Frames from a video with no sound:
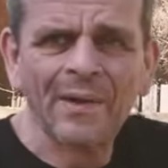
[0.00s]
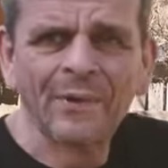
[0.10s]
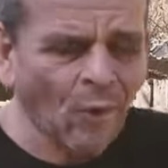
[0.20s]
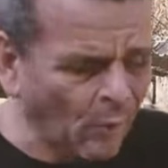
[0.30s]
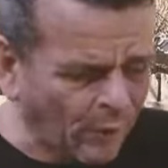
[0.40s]
have
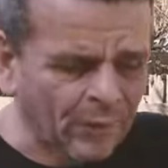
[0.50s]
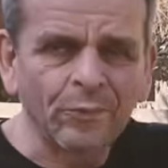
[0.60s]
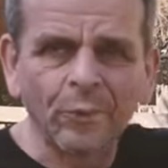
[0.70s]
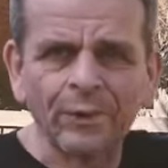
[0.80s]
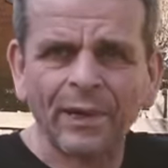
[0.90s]
a whole lot
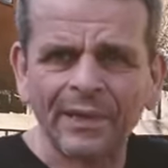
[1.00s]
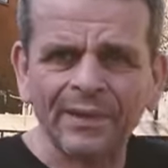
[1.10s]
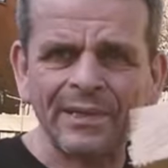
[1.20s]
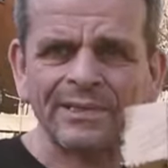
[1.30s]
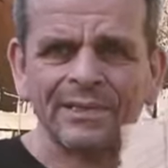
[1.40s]
of wood like
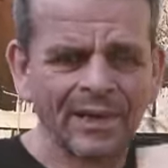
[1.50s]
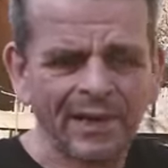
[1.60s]
this. Uh,